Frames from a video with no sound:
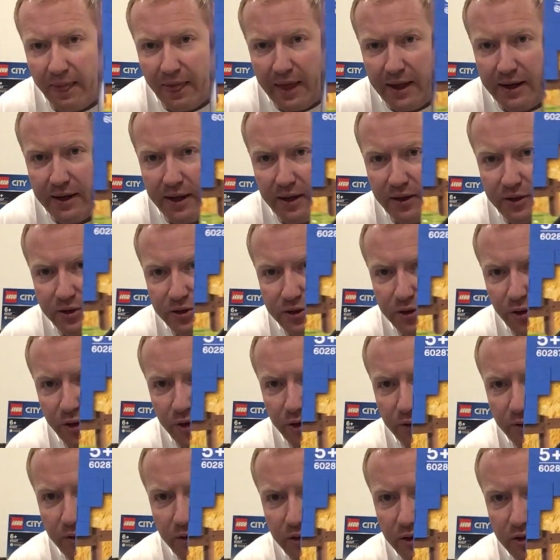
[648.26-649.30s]
Another sort
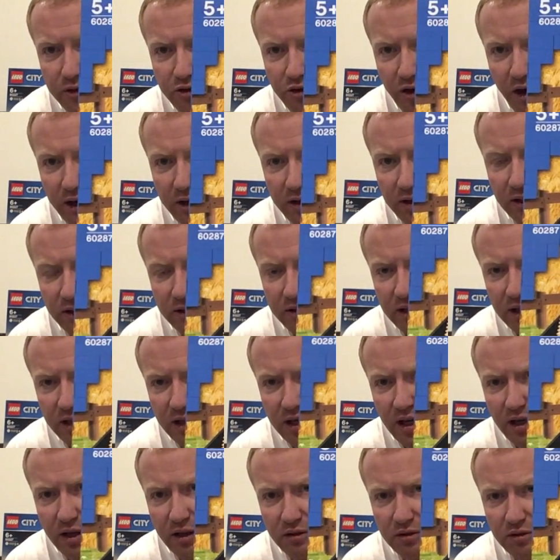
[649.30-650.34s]
of tractor
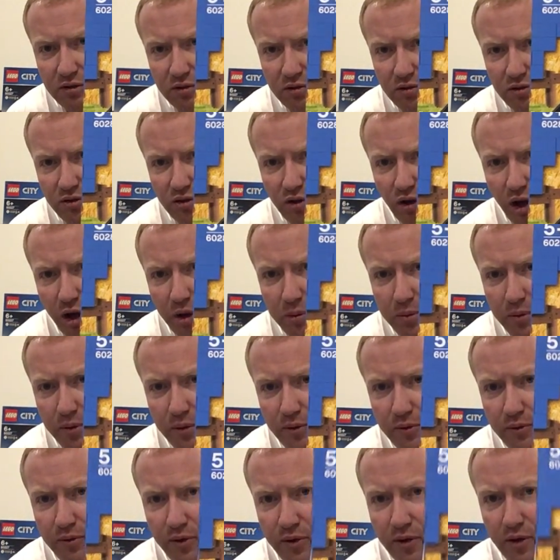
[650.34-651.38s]
digger type
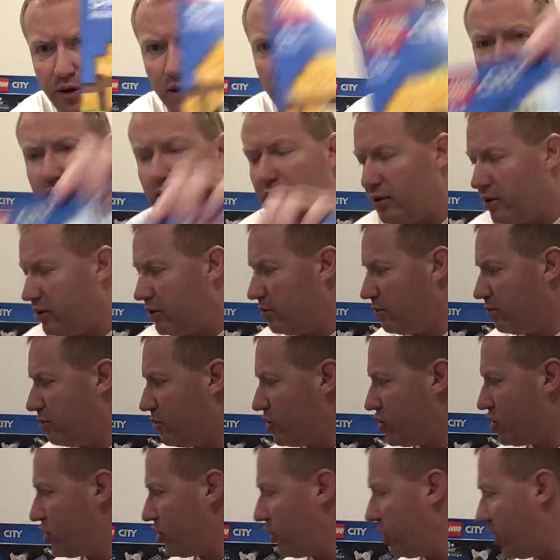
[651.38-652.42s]
of
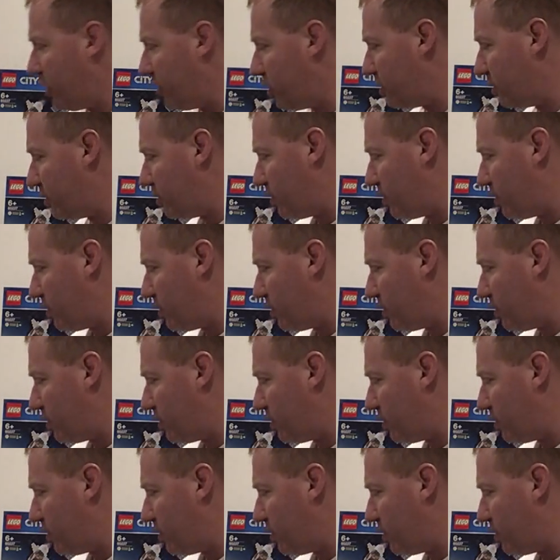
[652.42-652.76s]
machine.